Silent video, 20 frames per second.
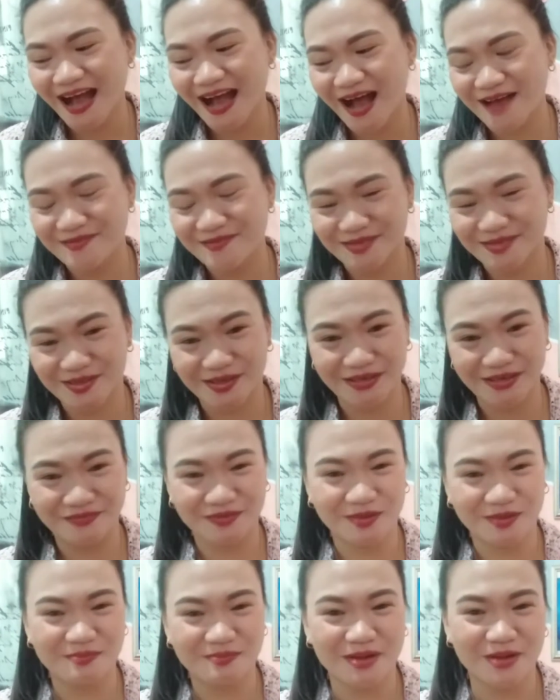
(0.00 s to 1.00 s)
I'm sorry
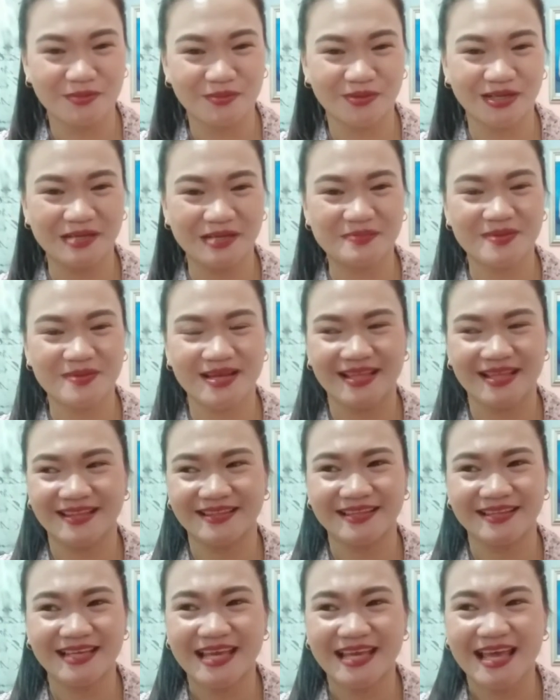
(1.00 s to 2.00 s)
for my word, but
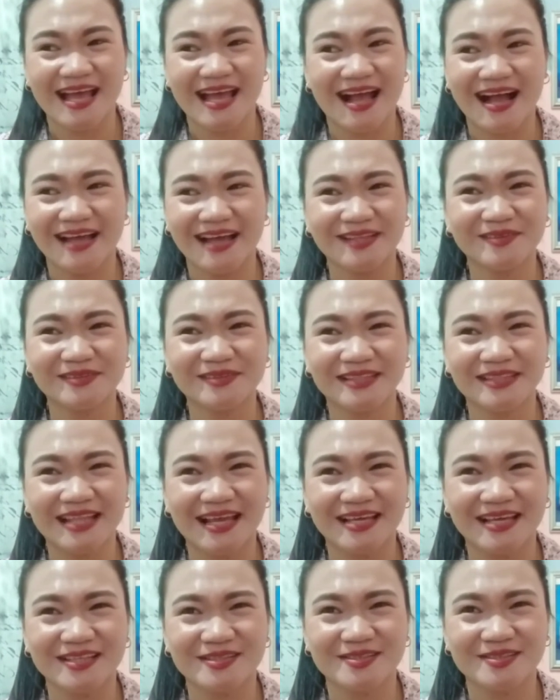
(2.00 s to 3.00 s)
I don't
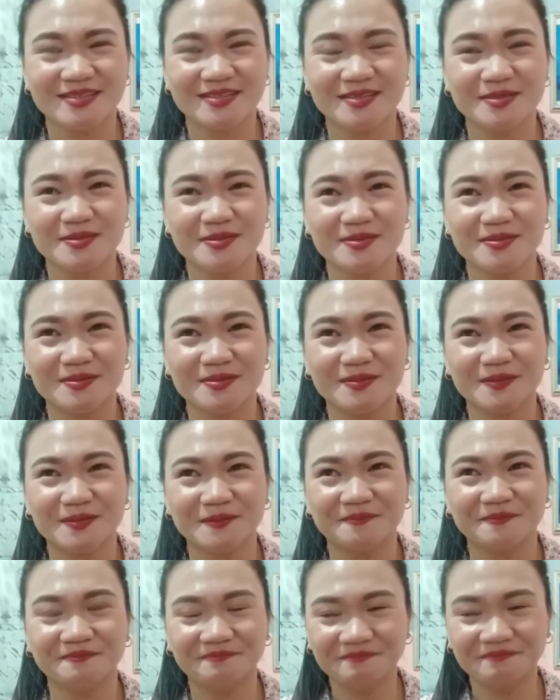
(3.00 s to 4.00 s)
like
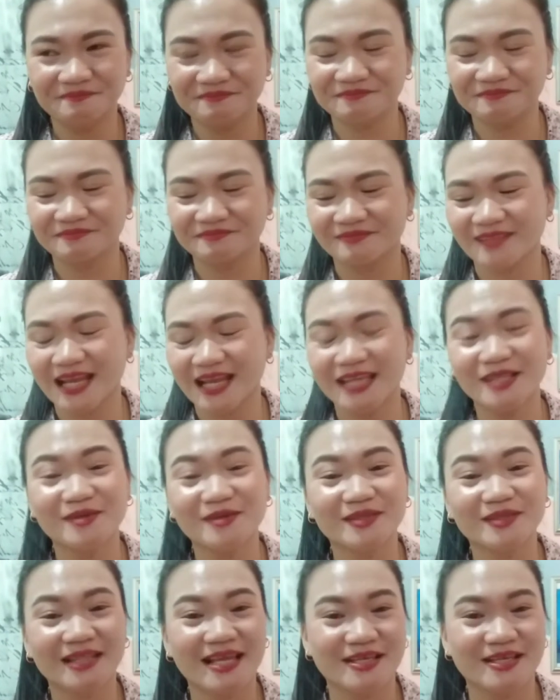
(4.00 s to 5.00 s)
to I
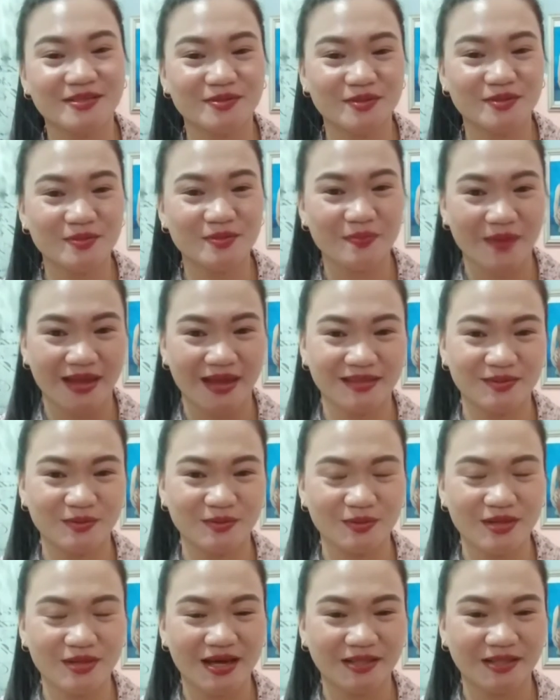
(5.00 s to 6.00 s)
don't like you depend
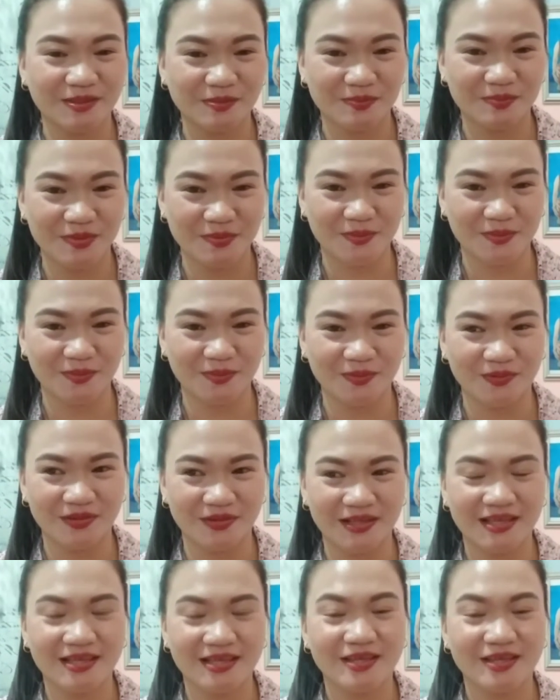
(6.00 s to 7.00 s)
to the other people
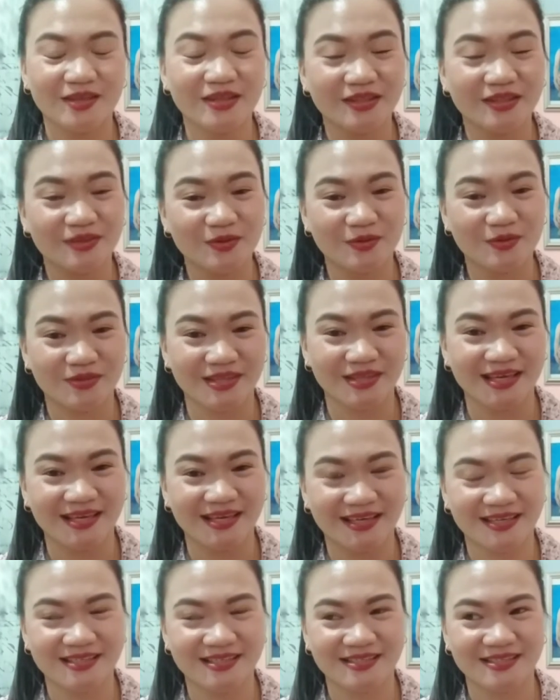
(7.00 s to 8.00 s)
that you
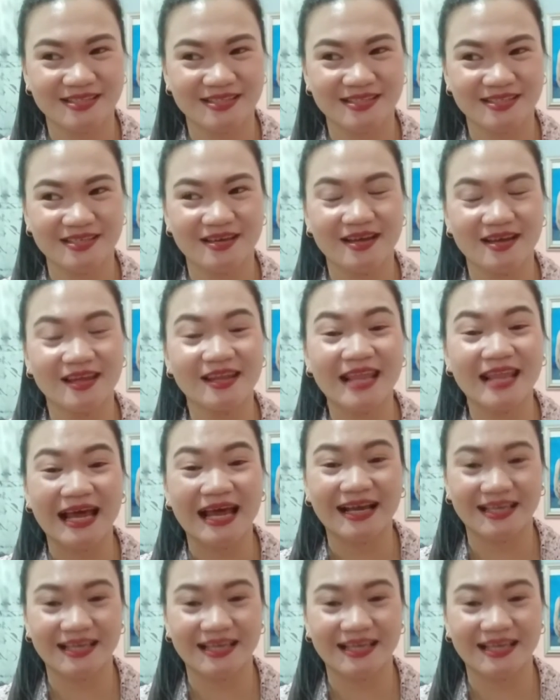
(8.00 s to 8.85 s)
think it's luck,